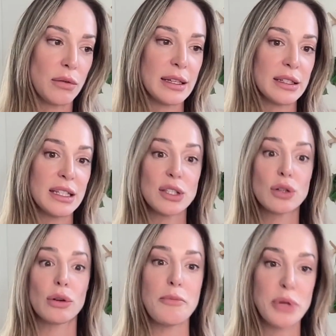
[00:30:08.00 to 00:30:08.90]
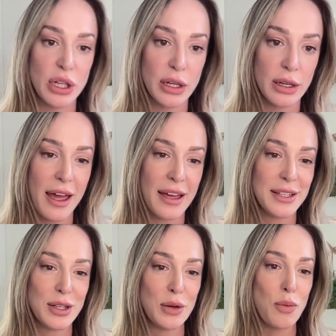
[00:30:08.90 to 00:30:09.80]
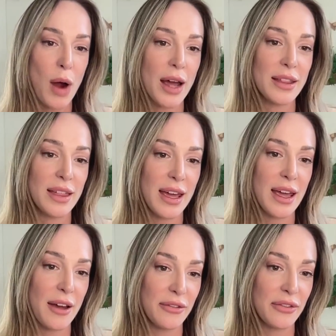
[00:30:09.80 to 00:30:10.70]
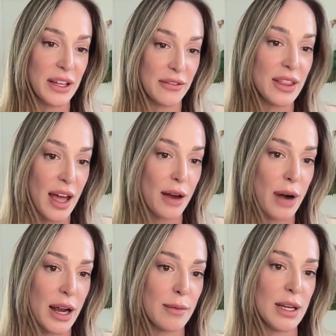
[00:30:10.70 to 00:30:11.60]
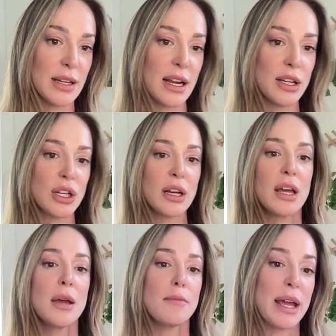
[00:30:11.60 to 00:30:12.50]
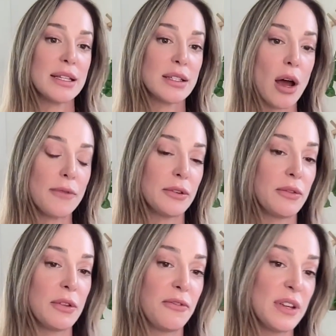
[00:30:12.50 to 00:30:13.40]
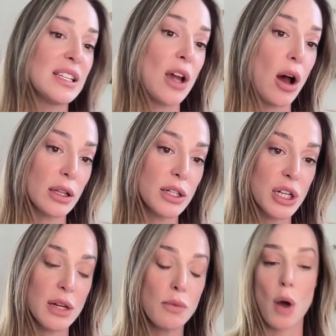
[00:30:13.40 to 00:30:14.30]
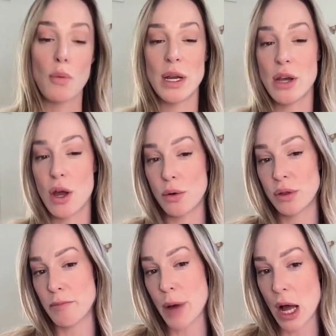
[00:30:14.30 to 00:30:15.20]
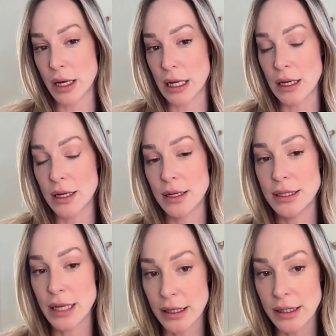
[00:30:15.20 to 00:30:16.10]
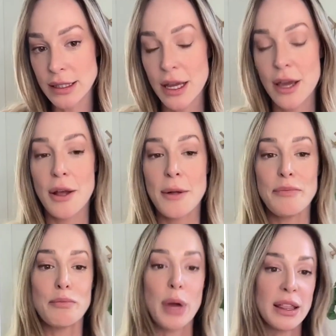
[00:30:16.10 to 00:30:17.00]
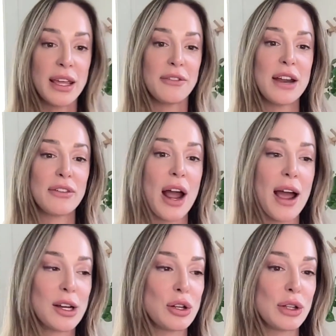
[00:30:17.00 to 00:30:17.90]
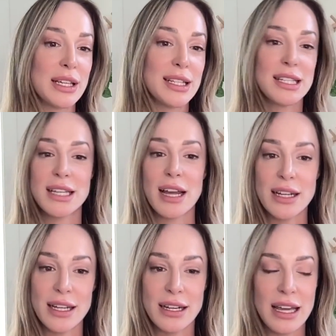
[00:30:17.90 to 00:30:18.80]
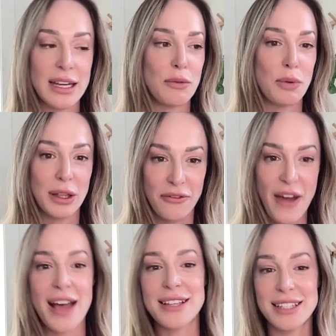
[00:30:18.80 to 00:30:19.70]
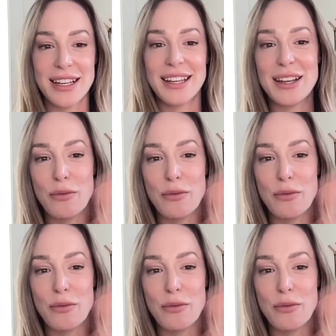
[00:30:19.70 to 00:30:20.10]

description as to why they have given that recommendation based off of physiology, what we know the body does. But they've never actually studied it with fasting in